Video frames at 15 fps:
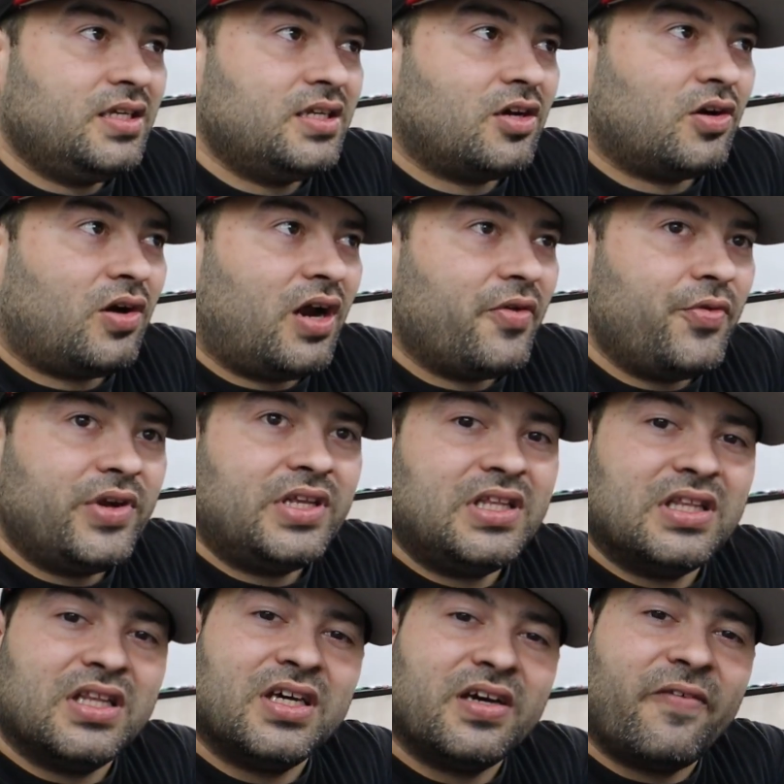I really
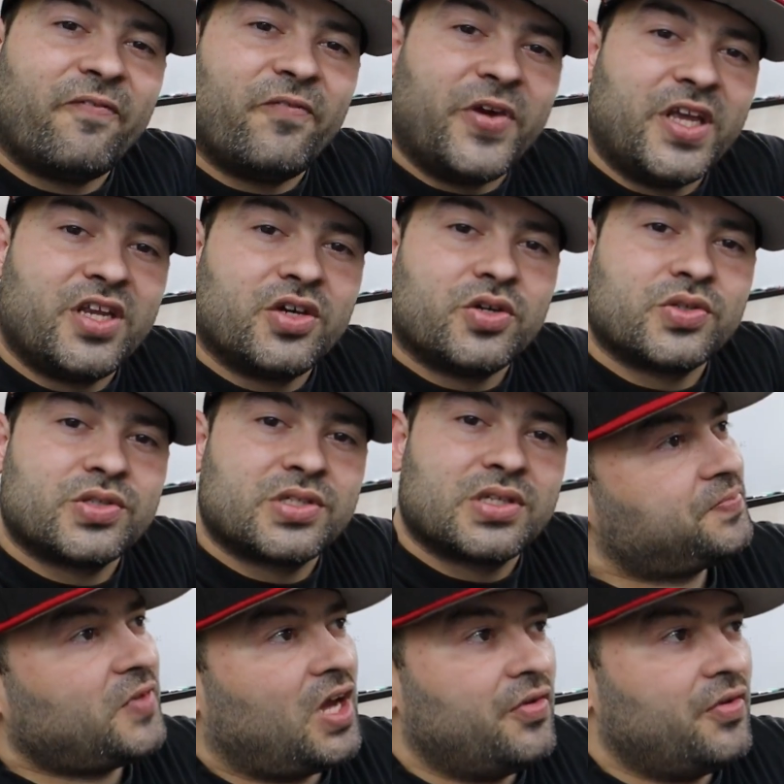love videos.